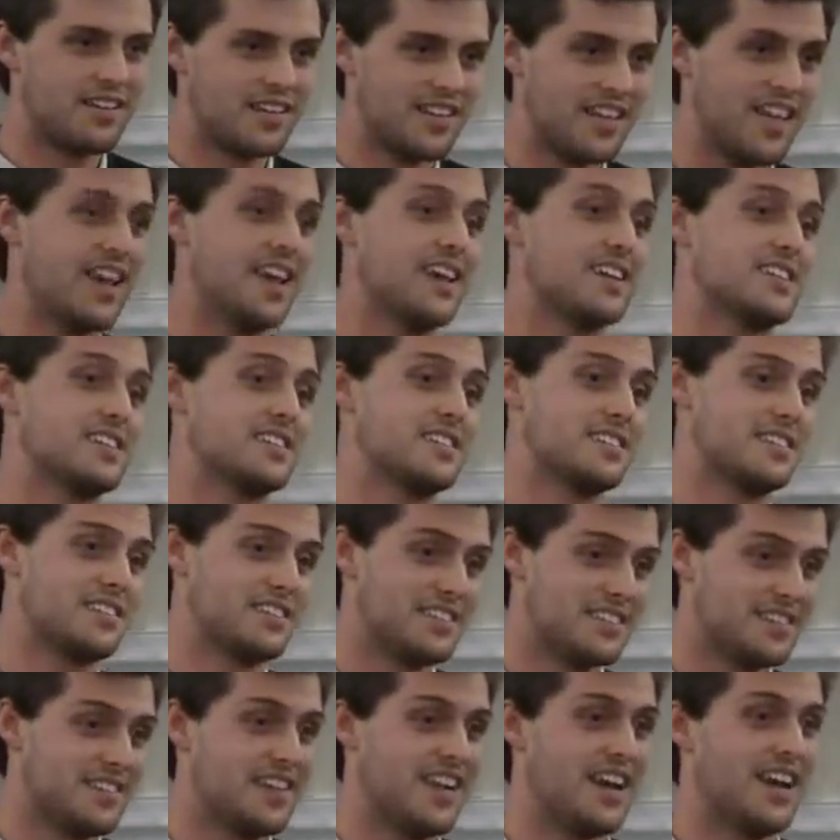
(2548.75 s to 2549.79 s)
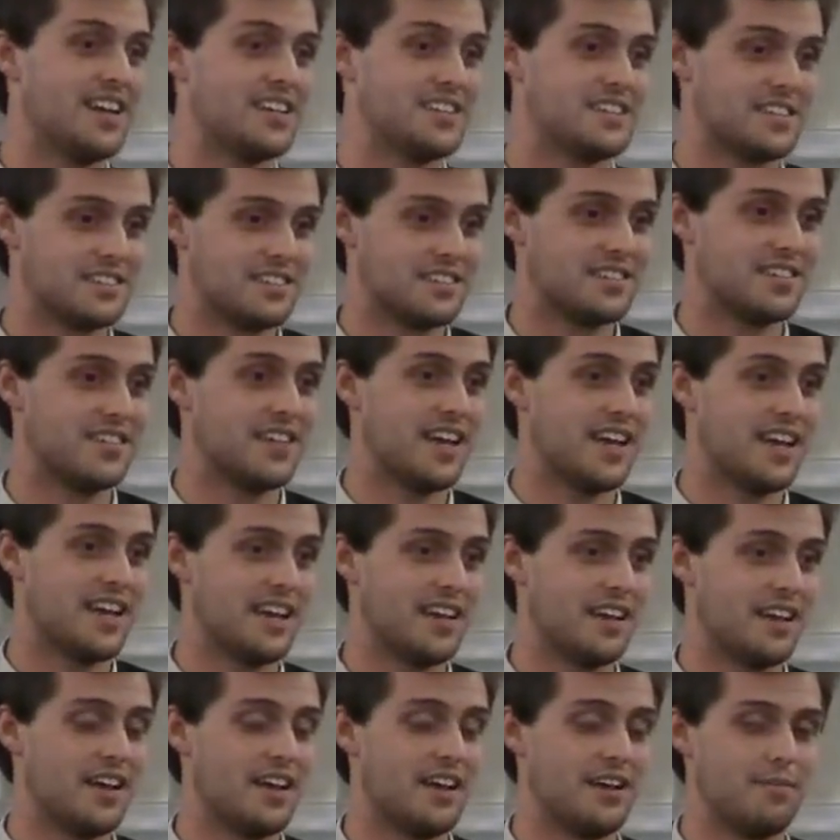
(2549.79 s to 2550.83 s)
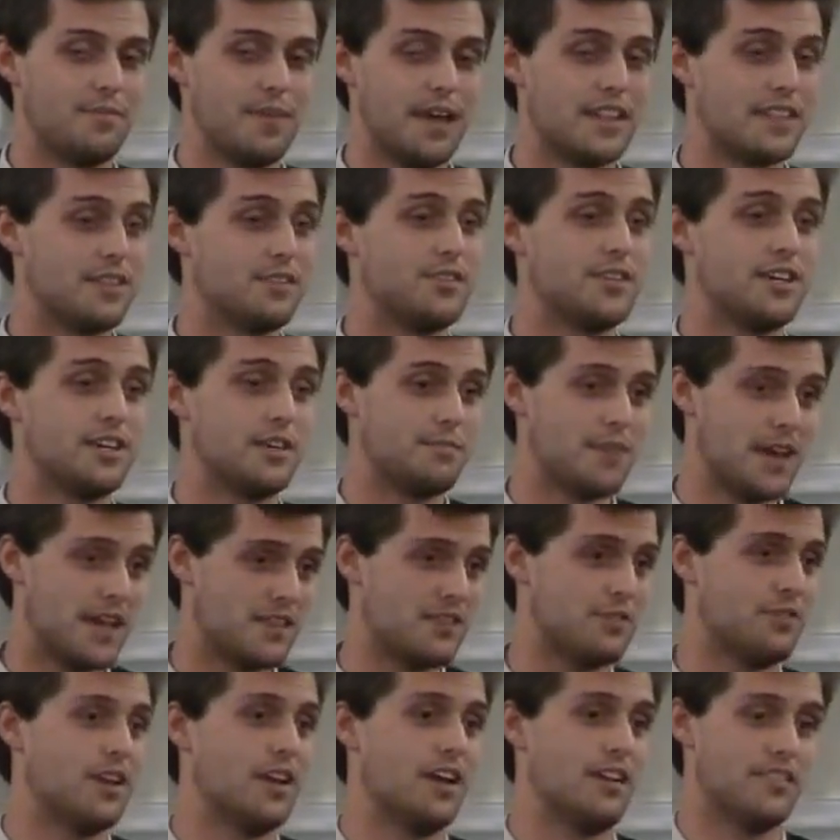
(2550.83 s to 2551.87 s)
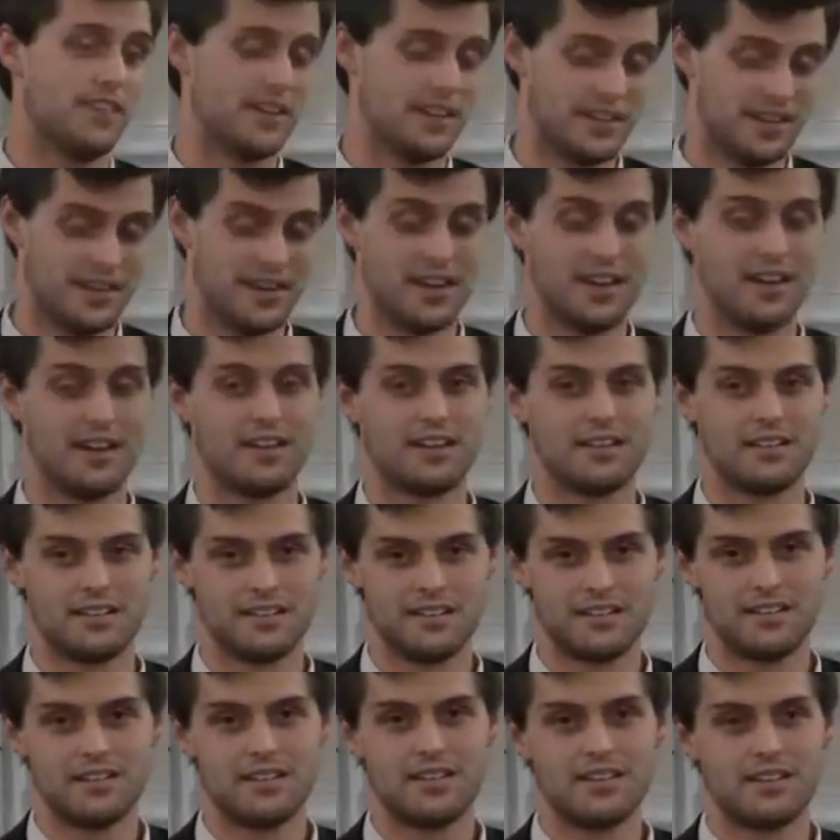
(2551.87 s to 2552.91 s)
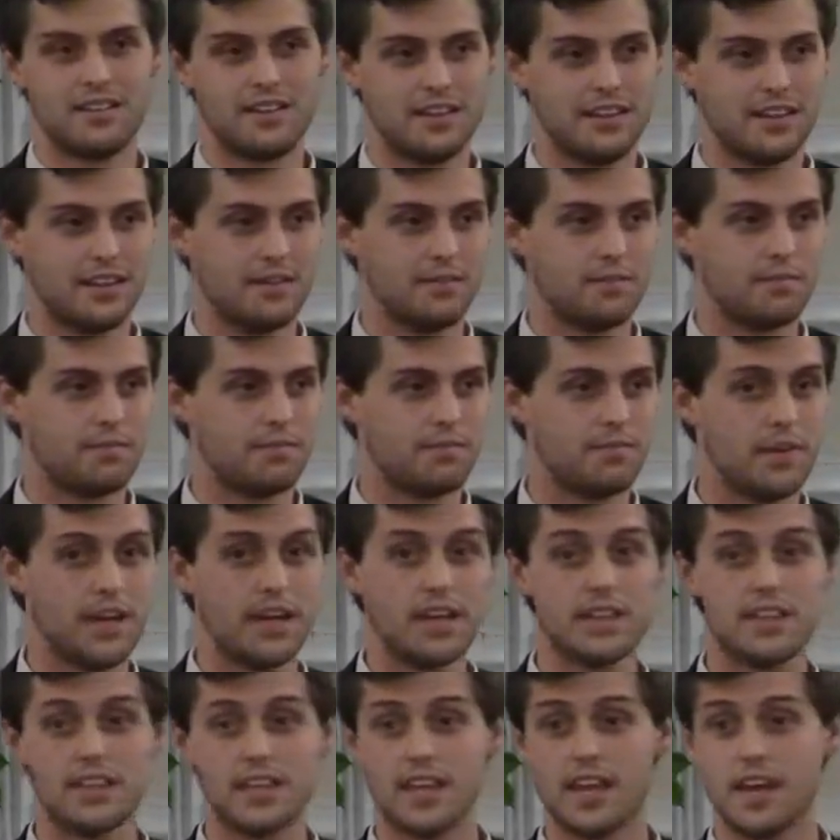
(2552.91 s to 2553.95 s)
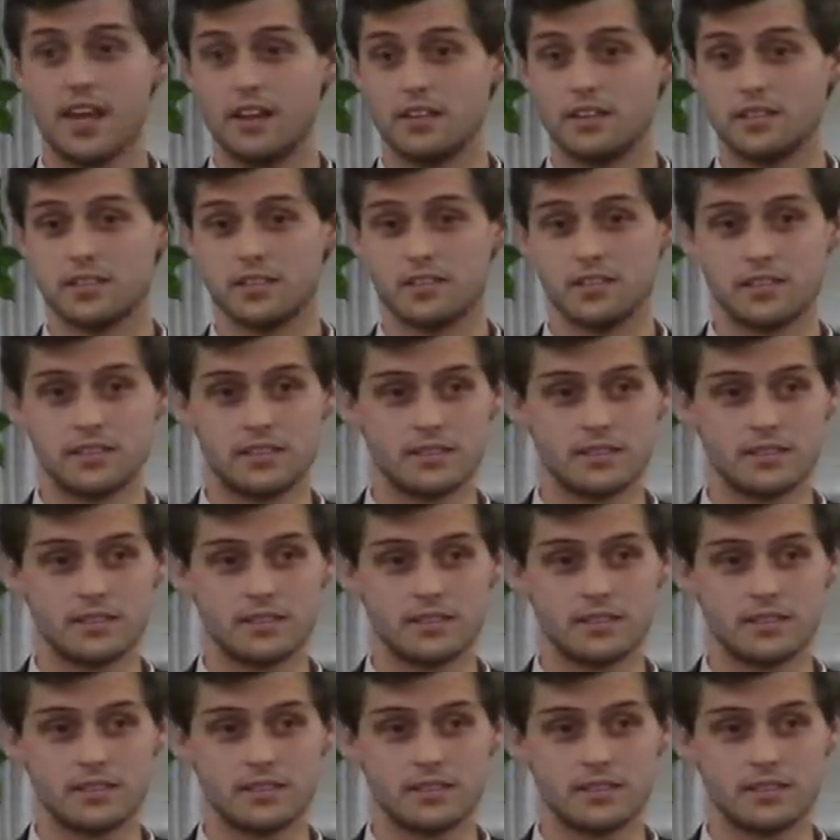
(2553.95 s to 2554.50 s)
Yes. Yeah, in Matthew 10, Matthew 11. Yeah. Anything else?